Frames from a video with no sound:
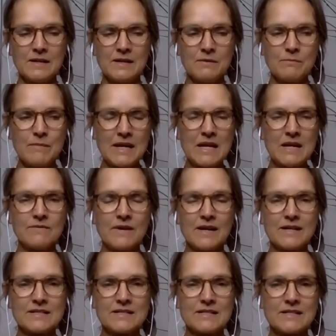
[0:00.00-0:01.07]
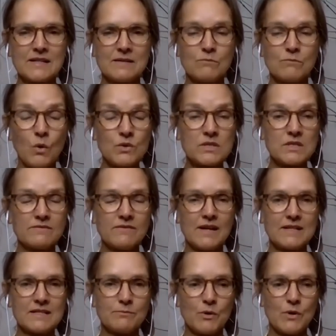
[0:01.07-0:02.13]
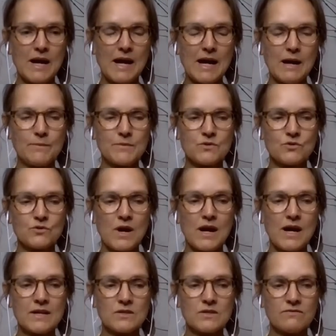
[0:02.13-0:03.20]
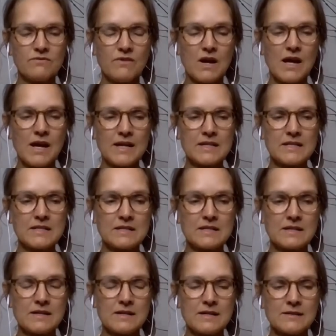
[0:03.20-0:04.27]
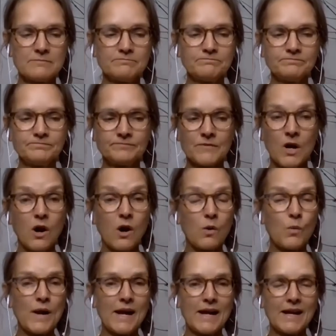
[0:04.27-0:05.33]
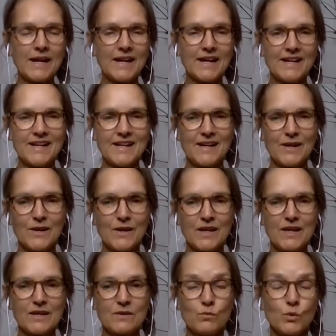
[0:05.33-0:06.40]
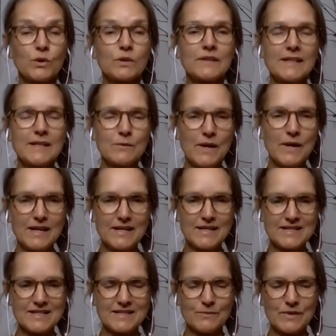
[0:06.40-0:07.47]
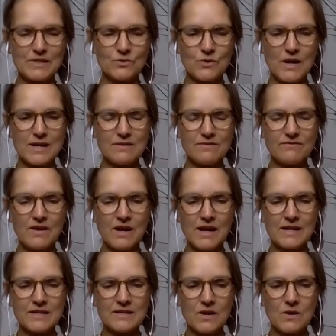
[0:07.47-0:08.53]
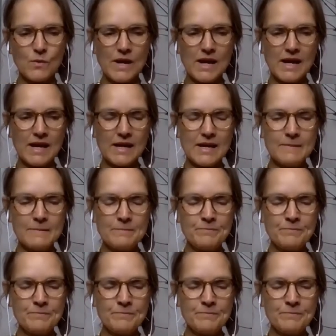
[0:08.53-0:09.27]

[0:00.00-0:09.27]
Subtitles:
many of us, most of us perhaps, try to find our way in worldly ways. We try to find our way